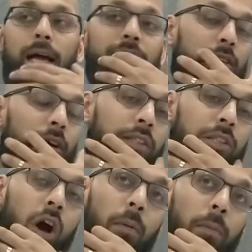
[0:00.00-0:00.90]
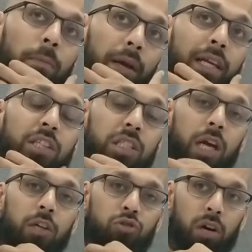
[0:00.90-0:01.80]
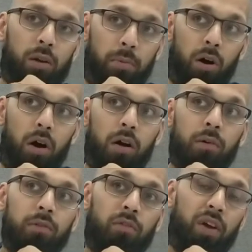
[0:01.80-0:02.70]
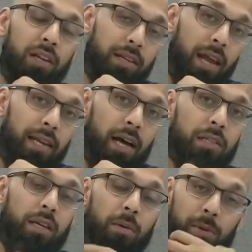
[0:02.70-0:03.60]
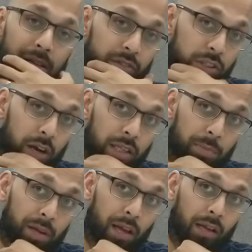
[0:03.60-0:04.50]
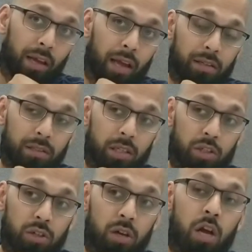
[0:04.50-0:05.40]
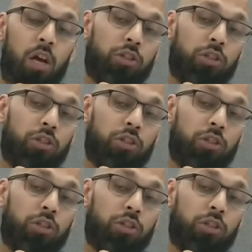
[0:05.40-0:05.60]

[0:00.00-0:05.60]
and she's going to start picking Jessica Andrade apart, defend the takedowns, and I believe she's going to be getting the decision.